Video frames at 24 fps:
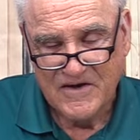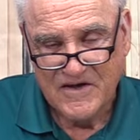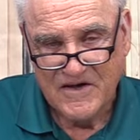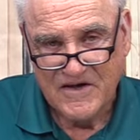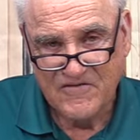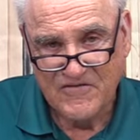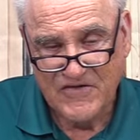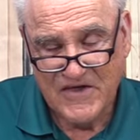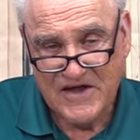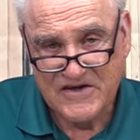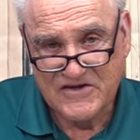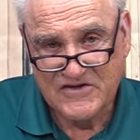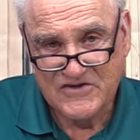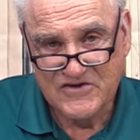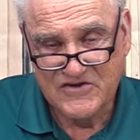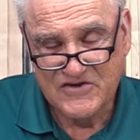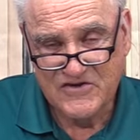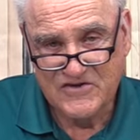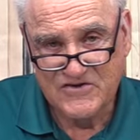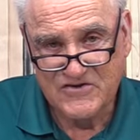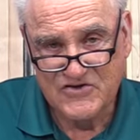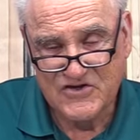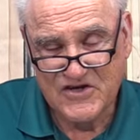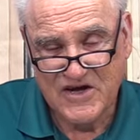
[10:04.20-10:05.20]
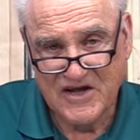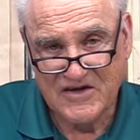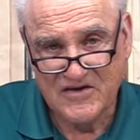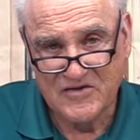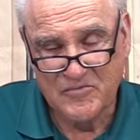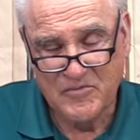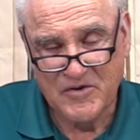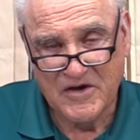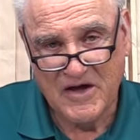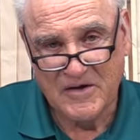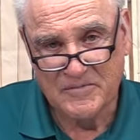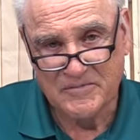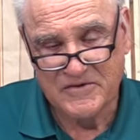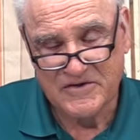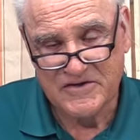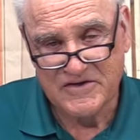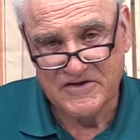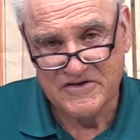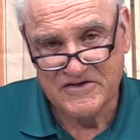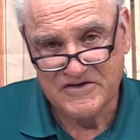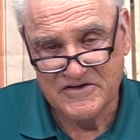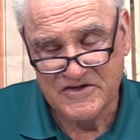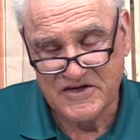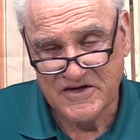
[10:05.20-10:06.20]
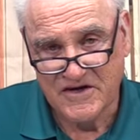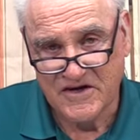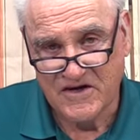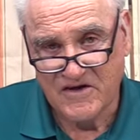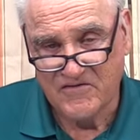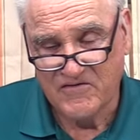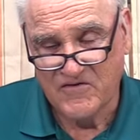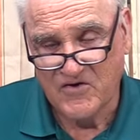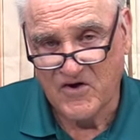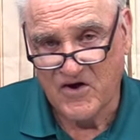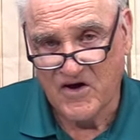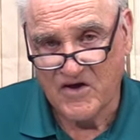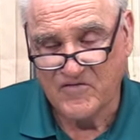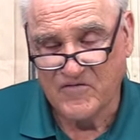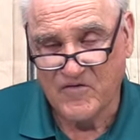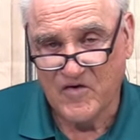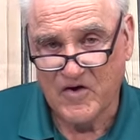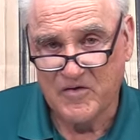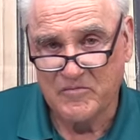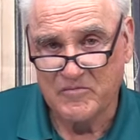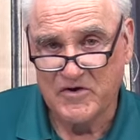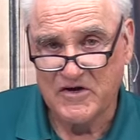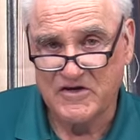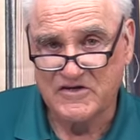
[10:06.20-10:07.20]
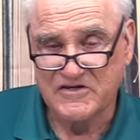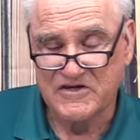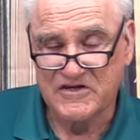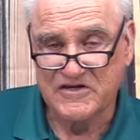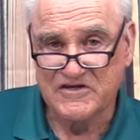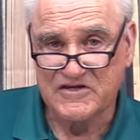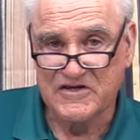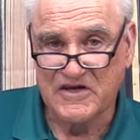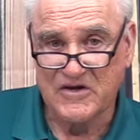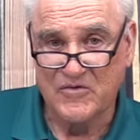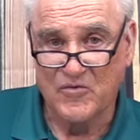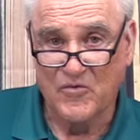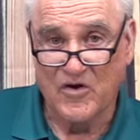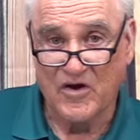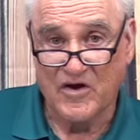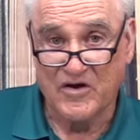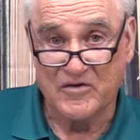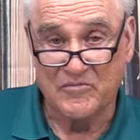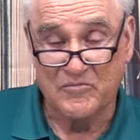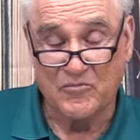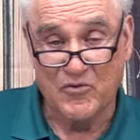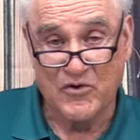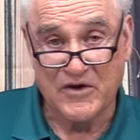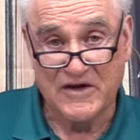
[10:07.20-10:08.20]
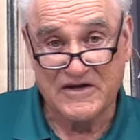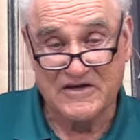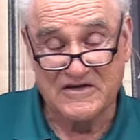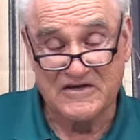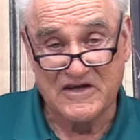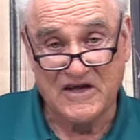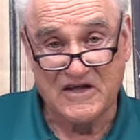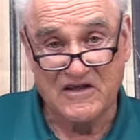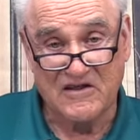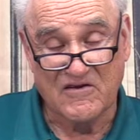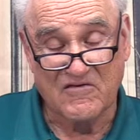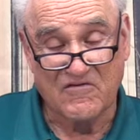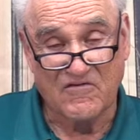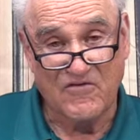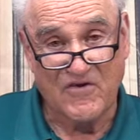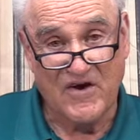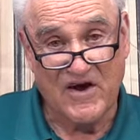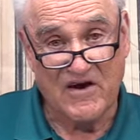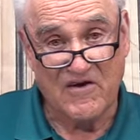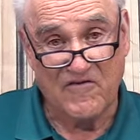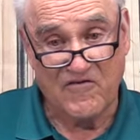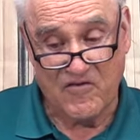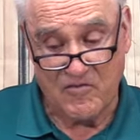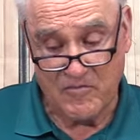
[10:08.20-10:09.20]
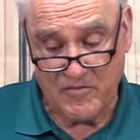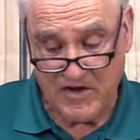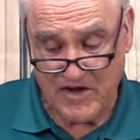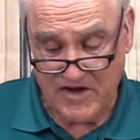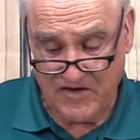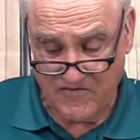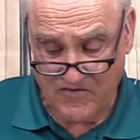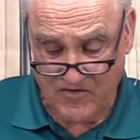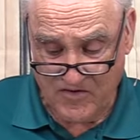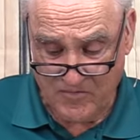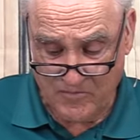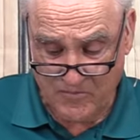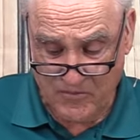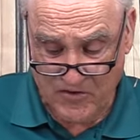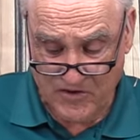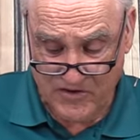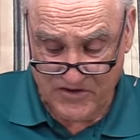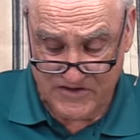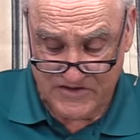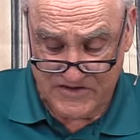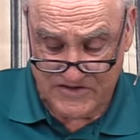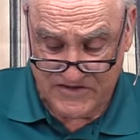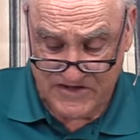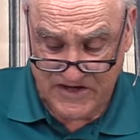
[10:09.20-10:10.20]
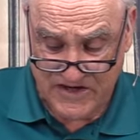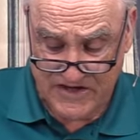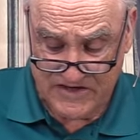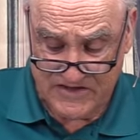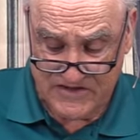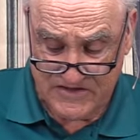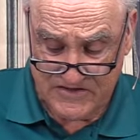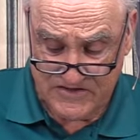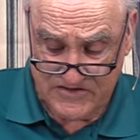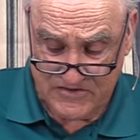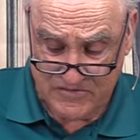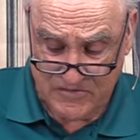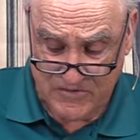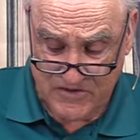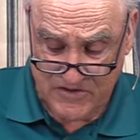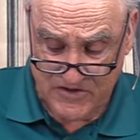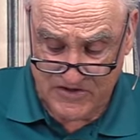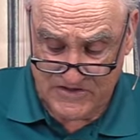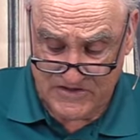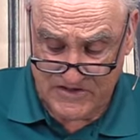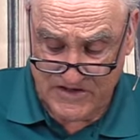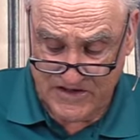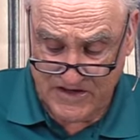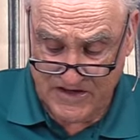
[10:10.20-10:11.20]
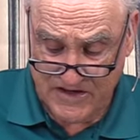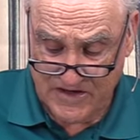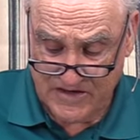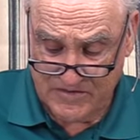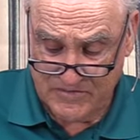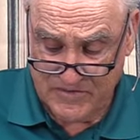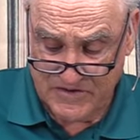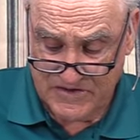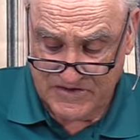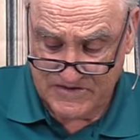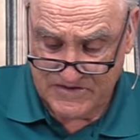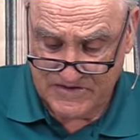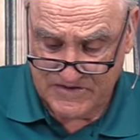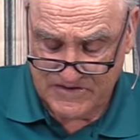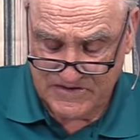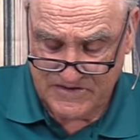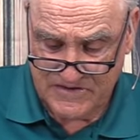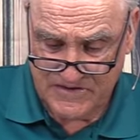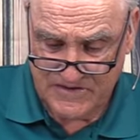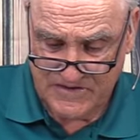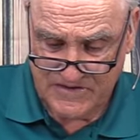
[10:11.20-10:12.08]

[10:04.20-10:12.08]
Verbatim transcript: If that's true, John the Baptist didn't love God very much because he wanted to bring death and fire from heaven upon his hated Samaritan enemies.